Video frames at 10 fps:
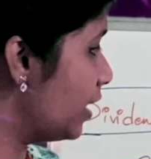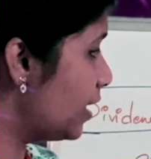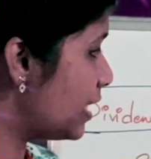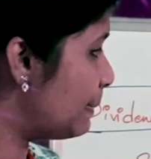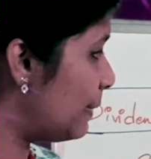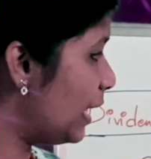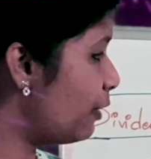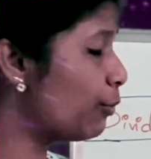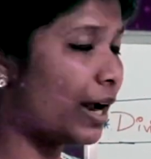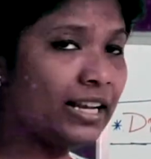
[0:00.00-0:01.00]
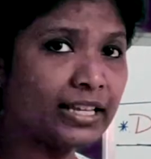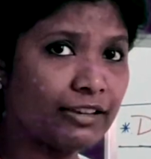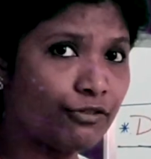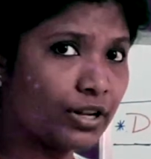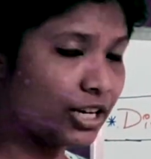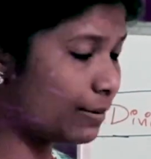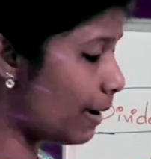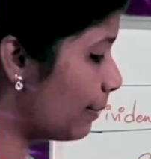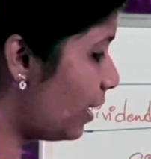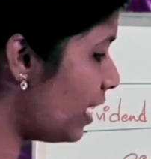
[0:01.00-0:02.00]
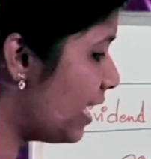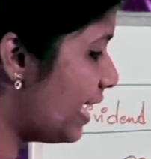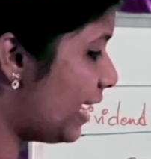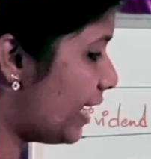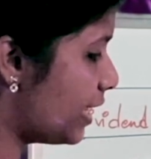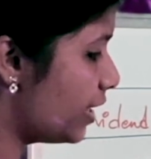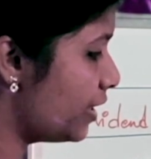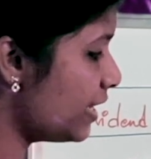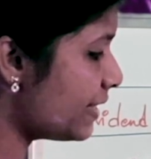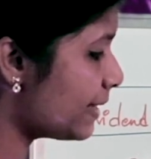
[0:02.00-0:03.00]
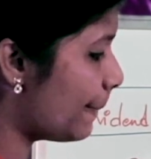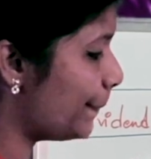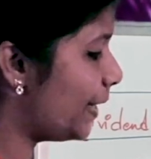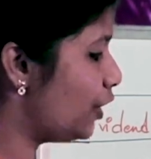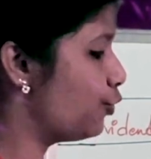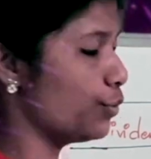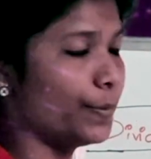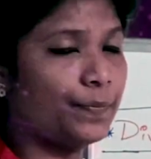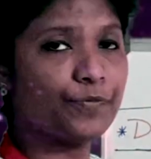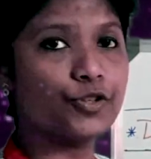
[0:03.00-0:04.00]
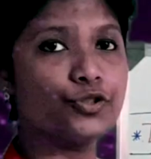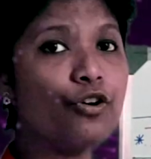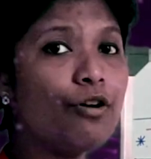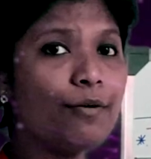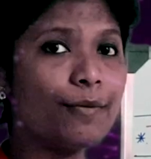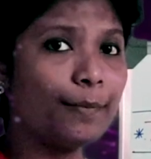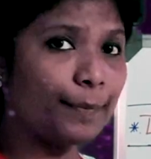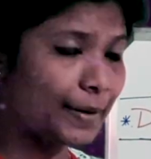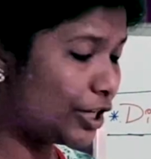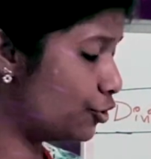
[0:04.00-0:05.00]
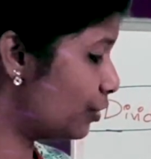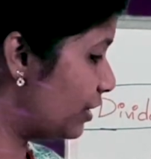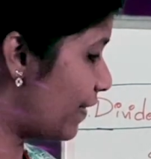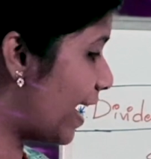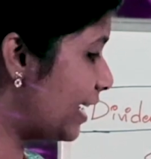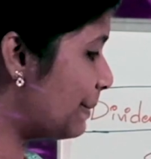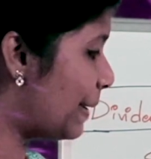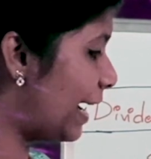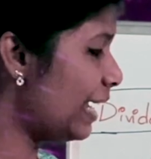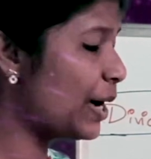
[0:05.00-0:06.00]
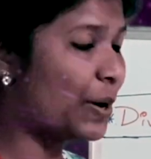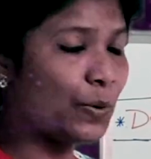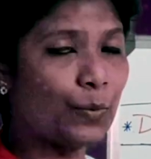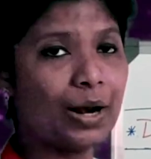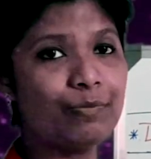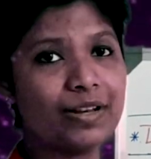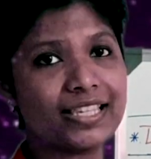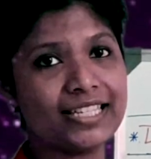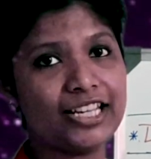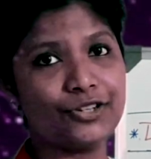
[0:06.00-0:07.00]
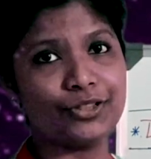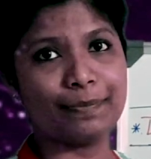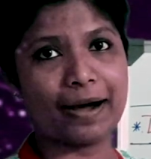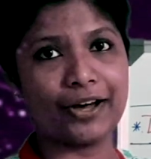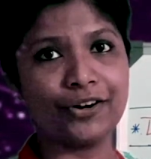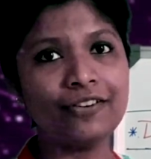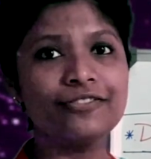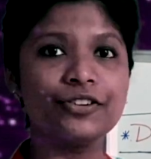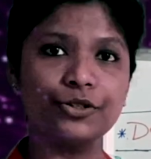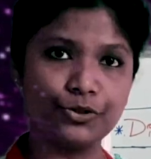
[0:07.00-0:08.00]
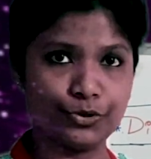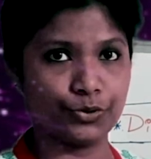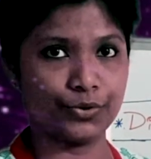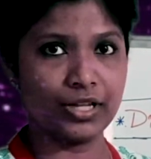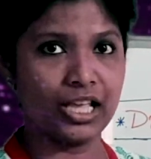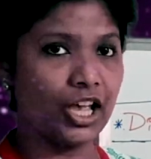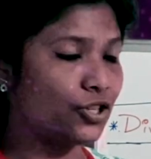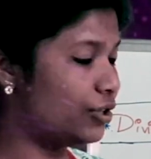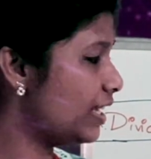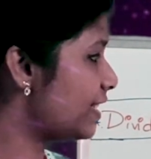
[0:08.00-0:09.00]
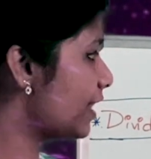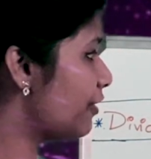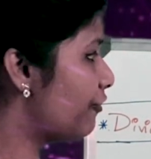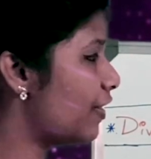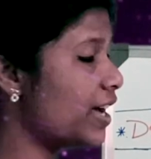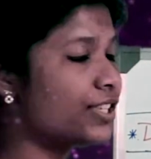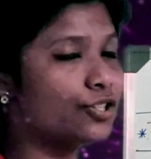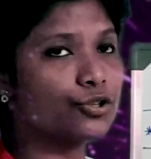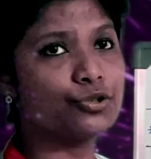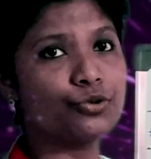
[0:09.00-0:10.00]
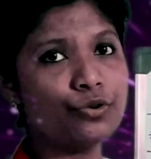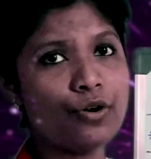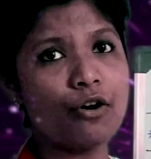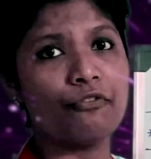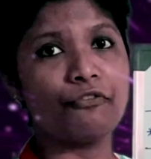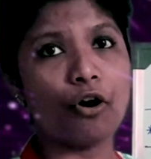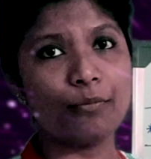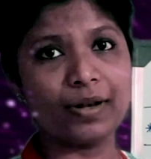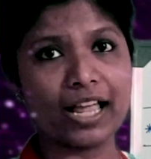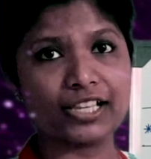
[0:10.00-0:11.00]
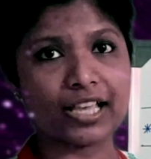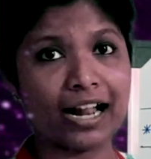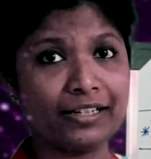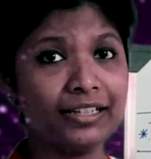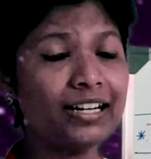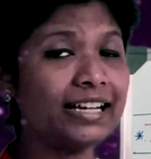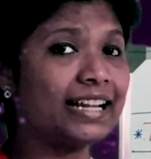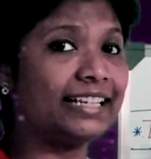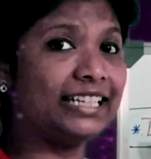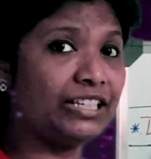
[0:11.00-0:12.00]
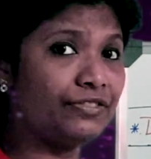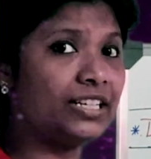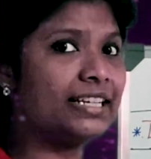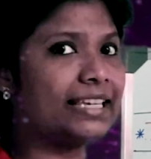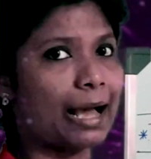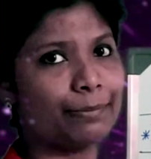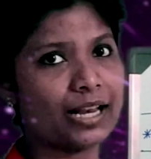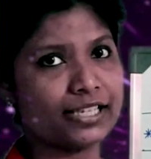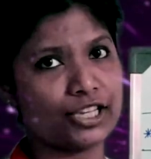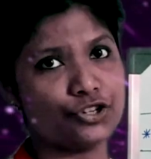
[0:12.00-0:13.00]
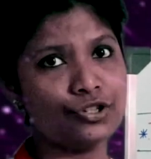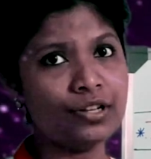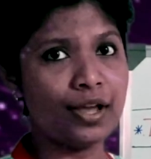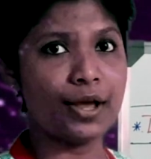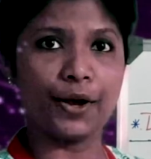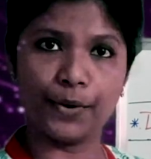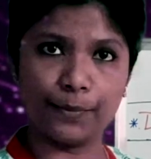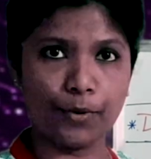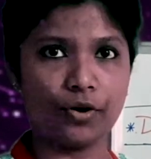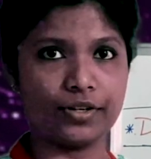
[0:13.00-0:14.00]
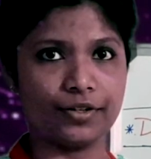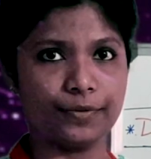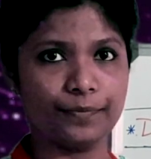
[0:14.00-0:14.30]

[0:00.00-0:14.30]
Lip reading: is P1 if you can remember, and here it is P2. So P2 divided by 1 plus d to the power of 2. So these are the first two formulas under dividend capitalization model.